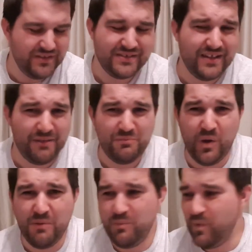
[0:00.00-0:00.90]
The snack
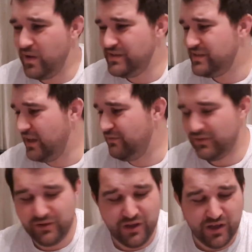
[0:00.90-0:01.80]
bar might stay
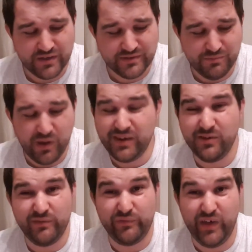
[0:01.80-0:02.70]
till last. I might do
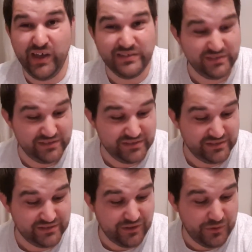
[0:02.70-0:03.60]
it first because
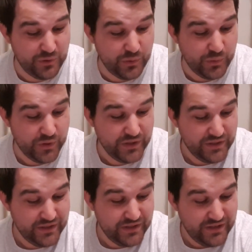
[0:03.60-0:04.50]
it's so cool.
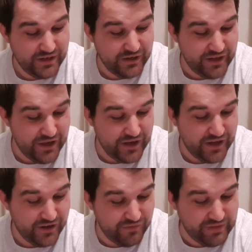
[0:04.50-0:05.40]
I like the
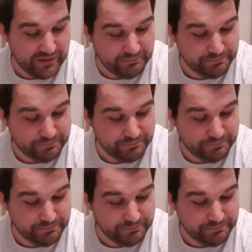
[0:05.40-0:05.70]
idea of that.